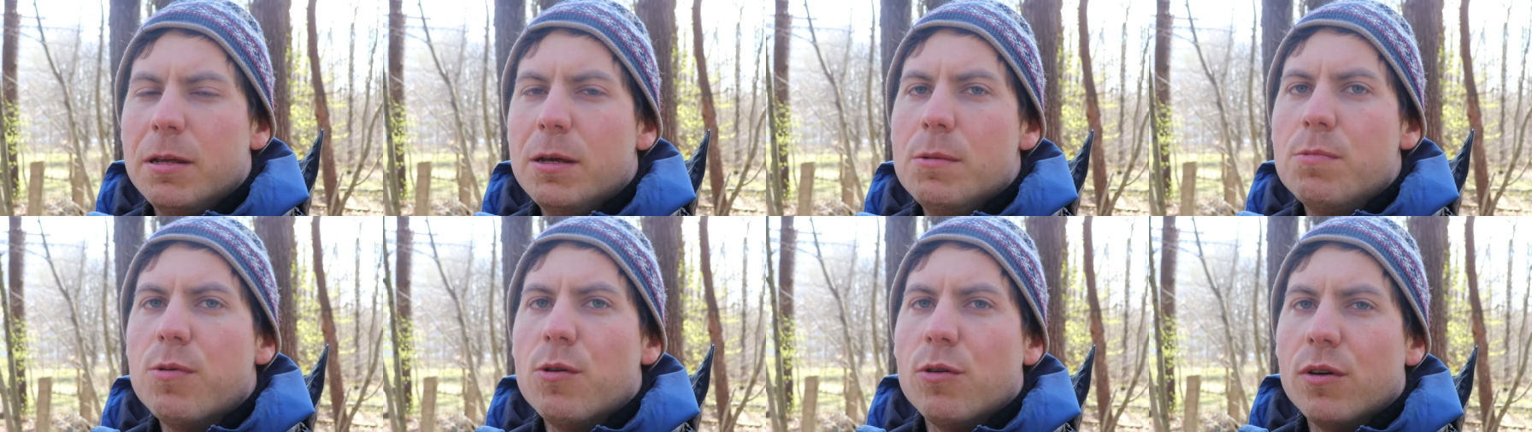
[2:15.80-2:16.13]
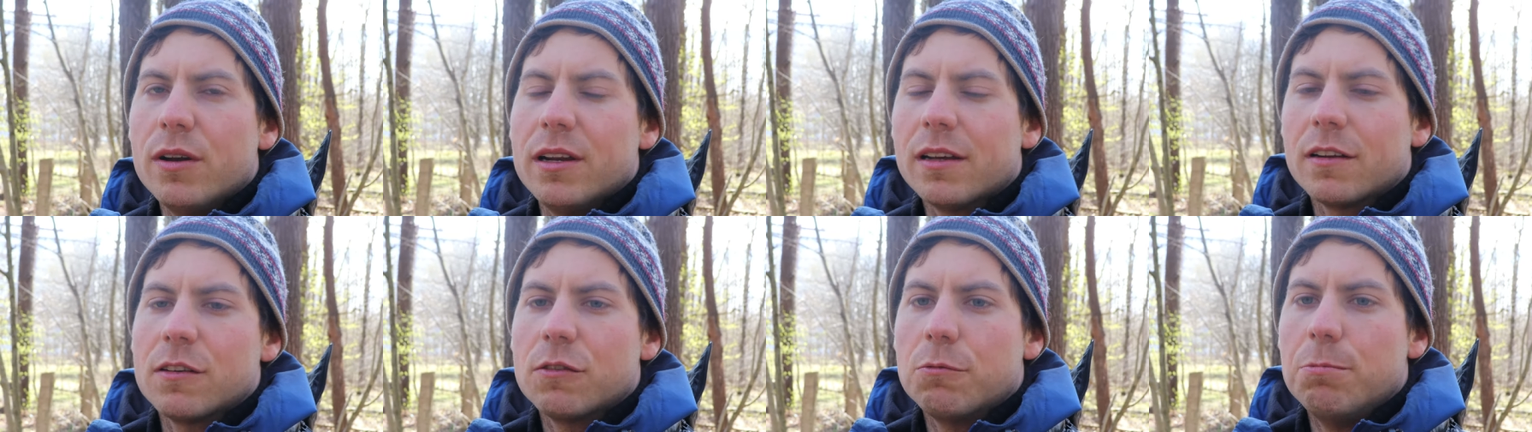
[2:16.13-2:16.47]
people
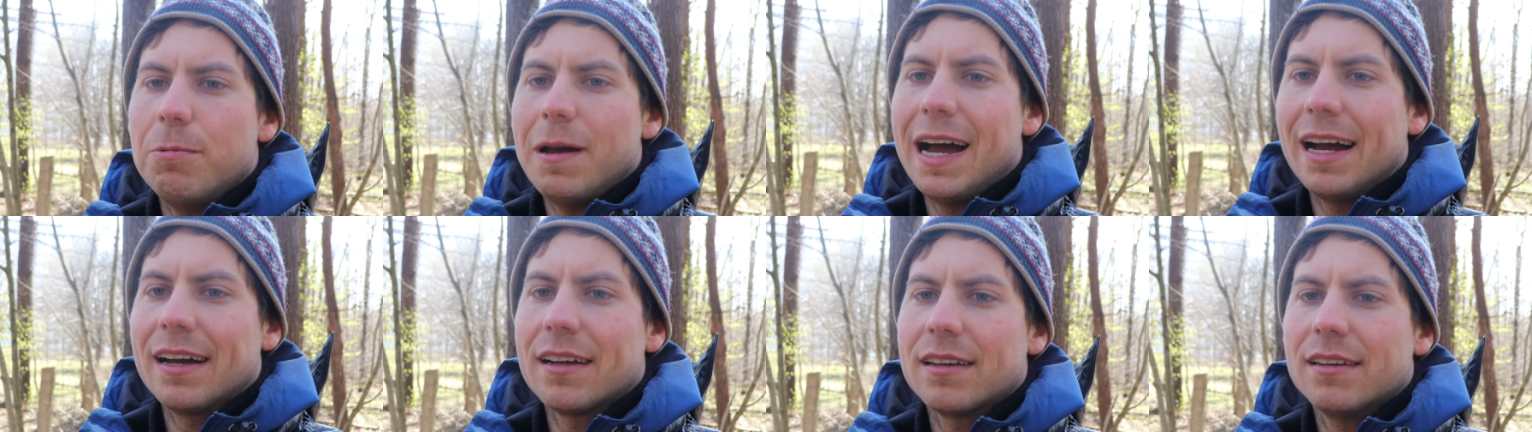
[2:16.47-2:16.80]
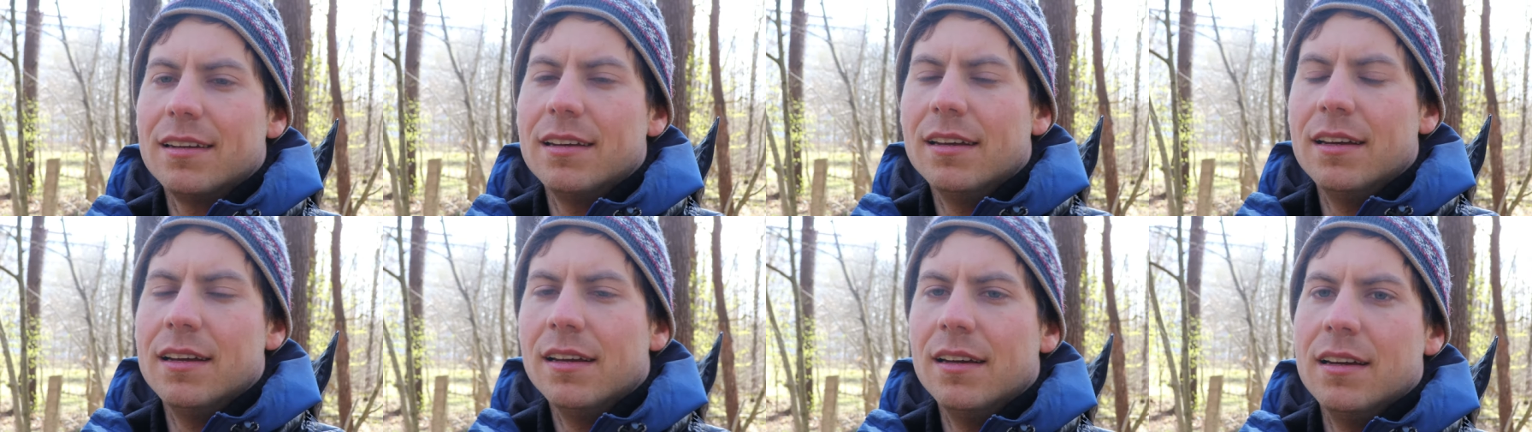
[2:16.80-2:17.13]
would
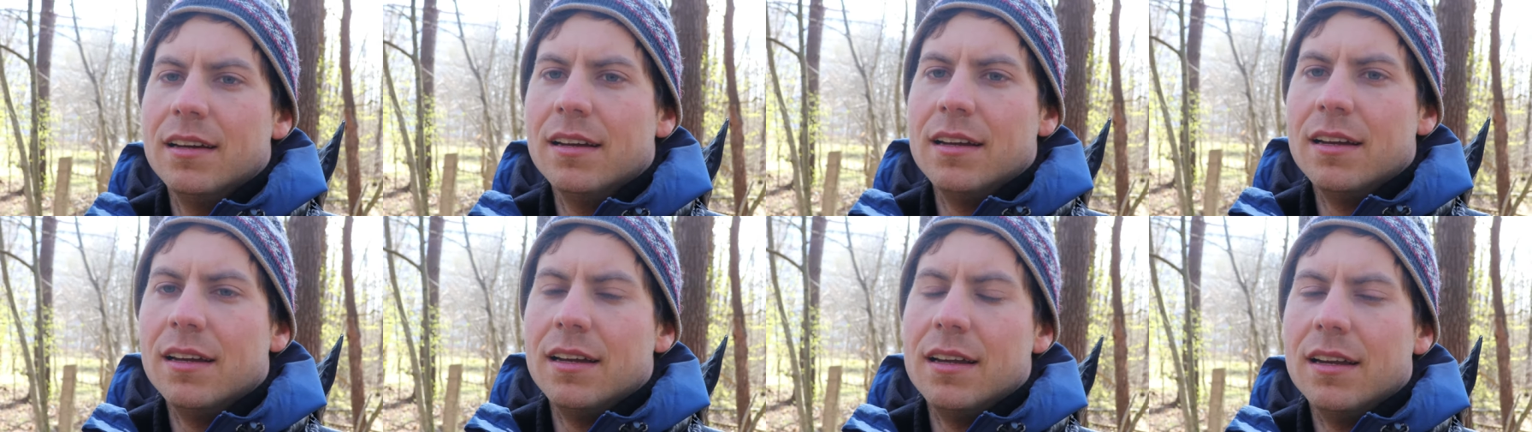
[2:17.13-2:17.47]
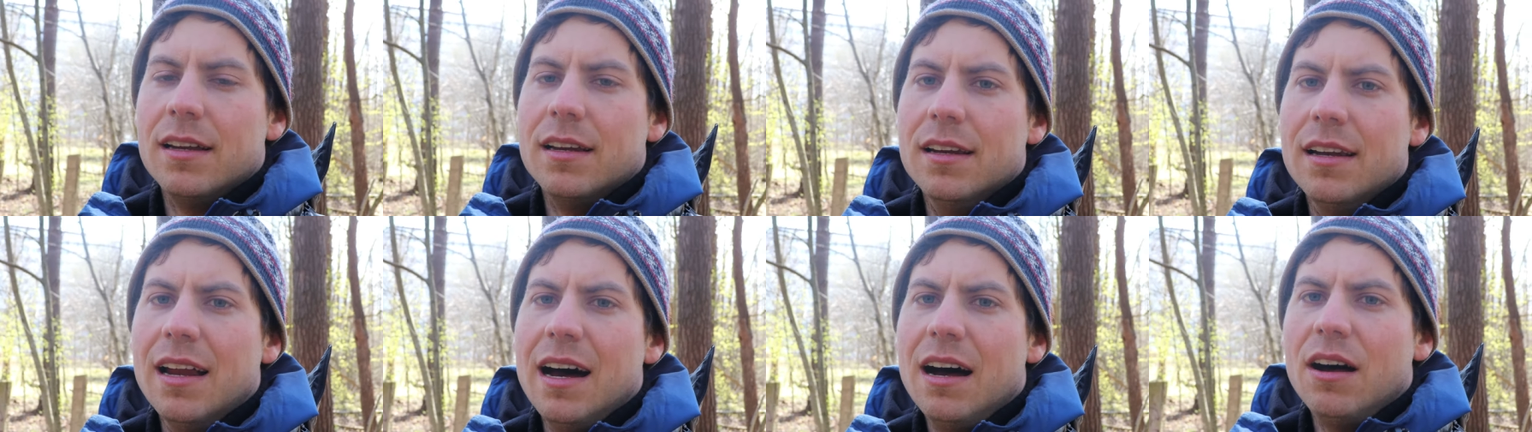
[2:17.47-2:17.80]
expect.
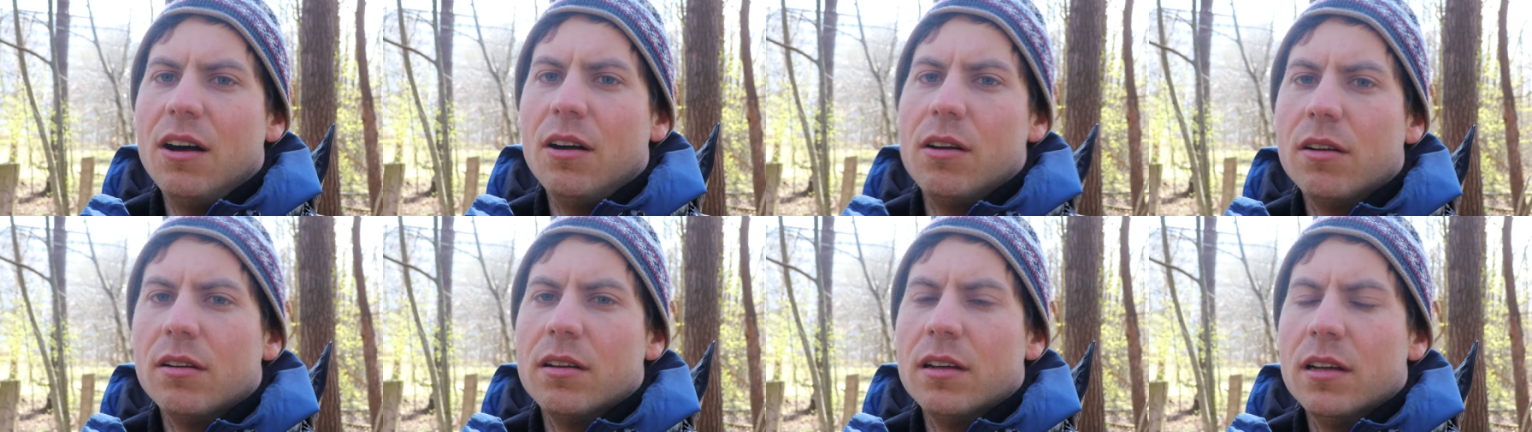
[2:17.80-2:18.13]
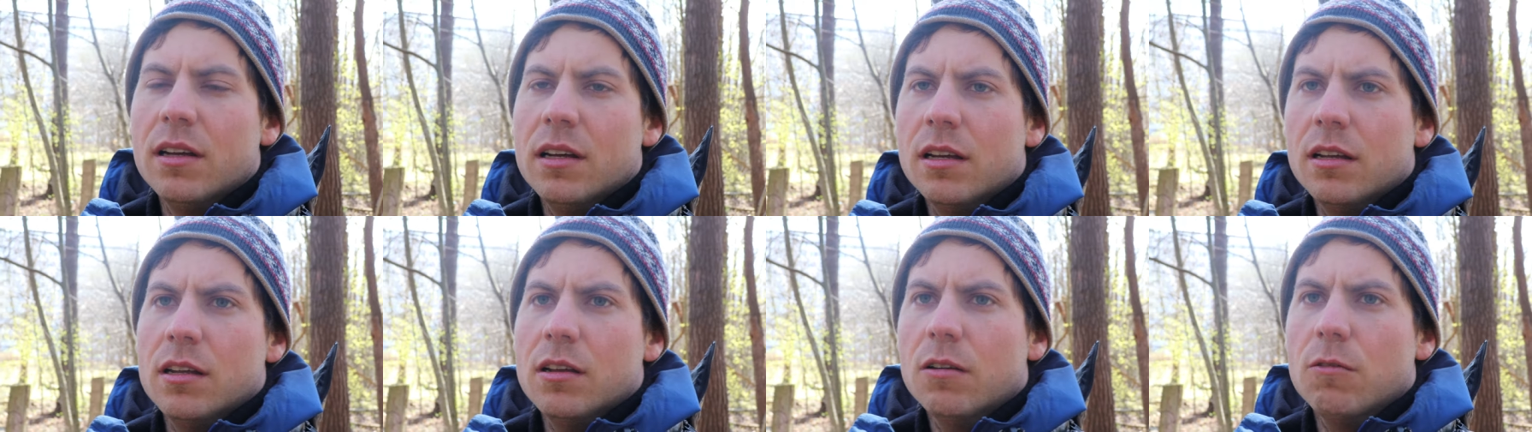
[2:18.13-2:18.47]
Now,
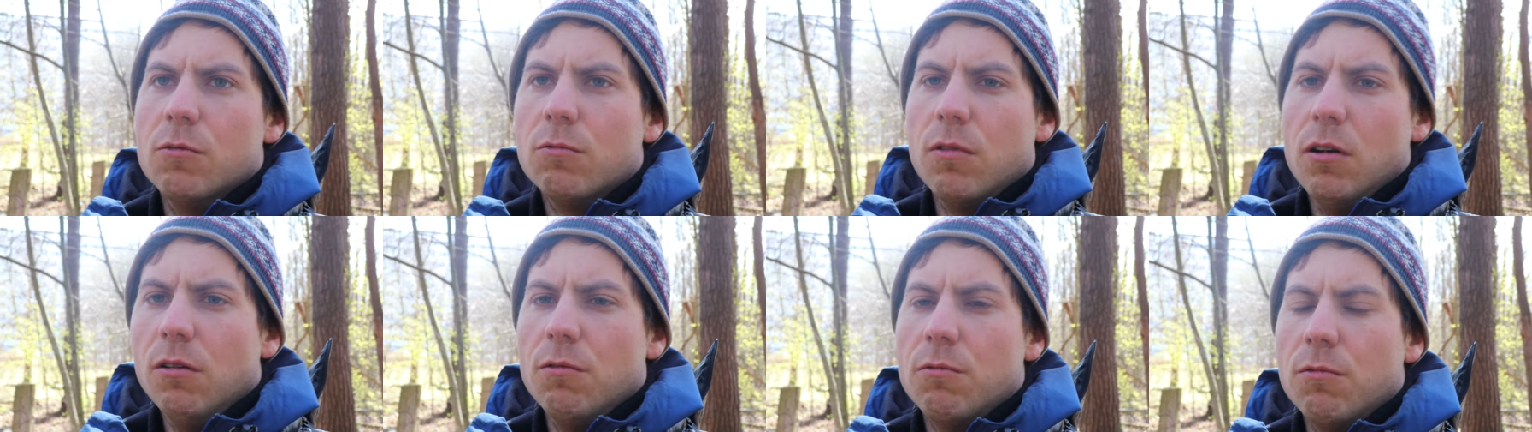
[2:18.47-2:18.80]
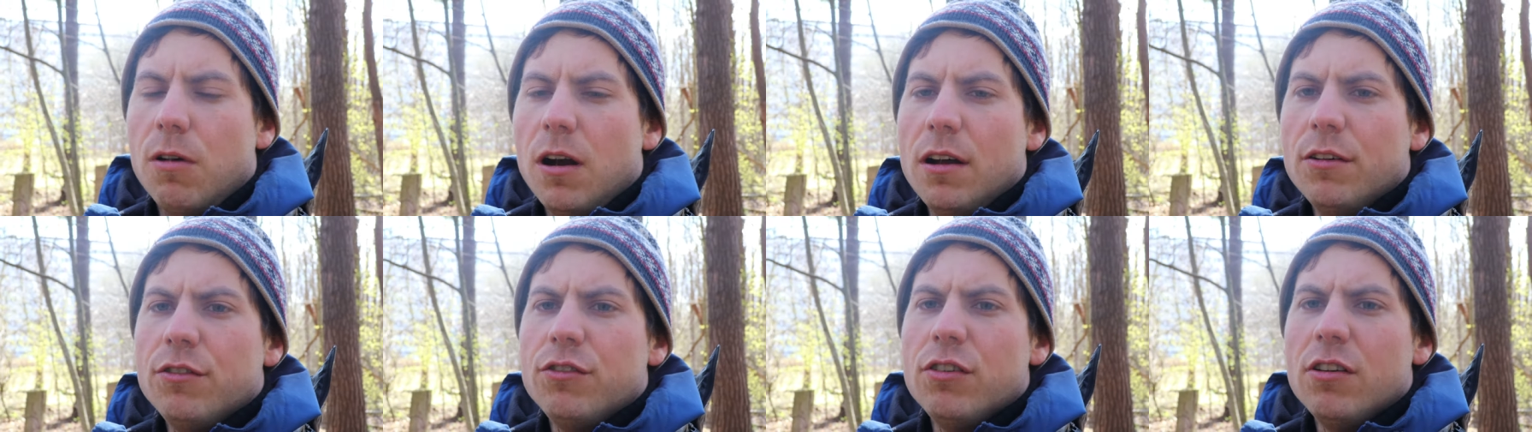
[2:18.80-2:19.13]

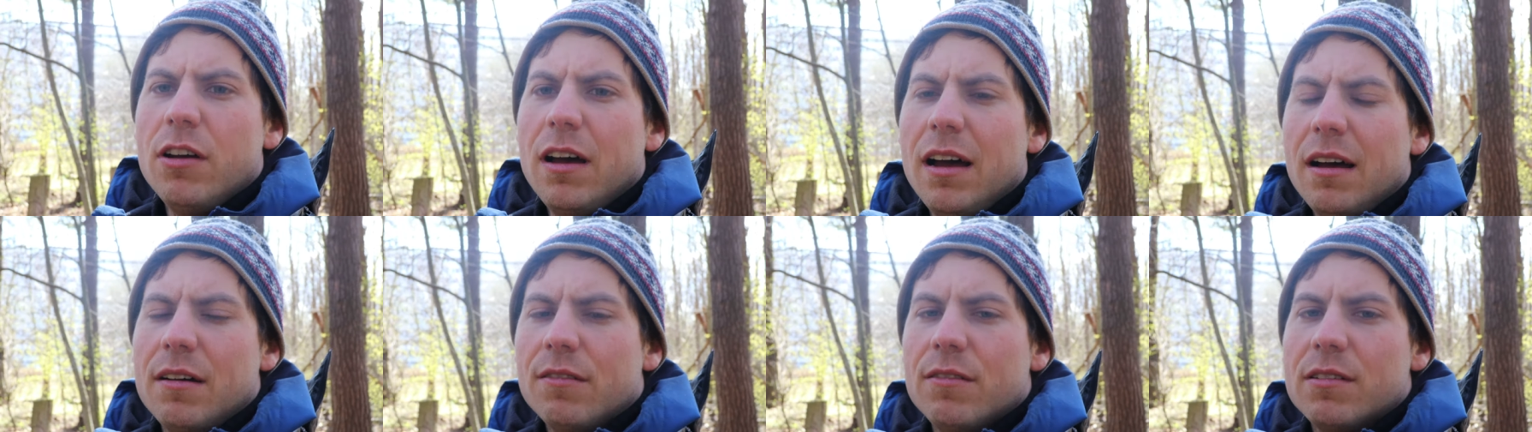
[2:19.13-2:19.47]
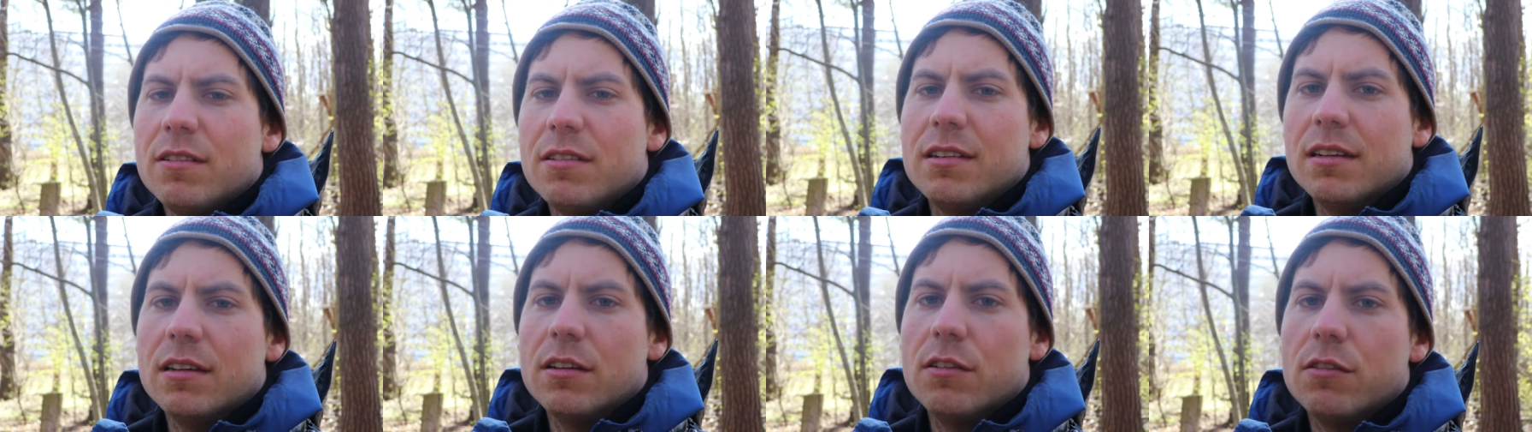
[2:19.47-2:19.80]
Russia
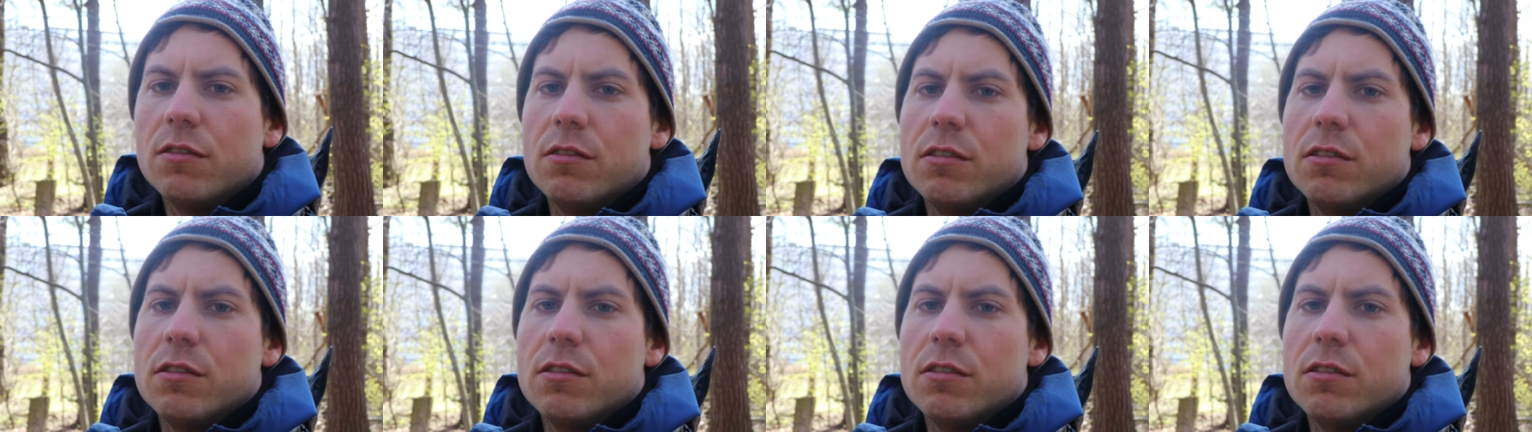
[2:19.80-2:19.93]
obviously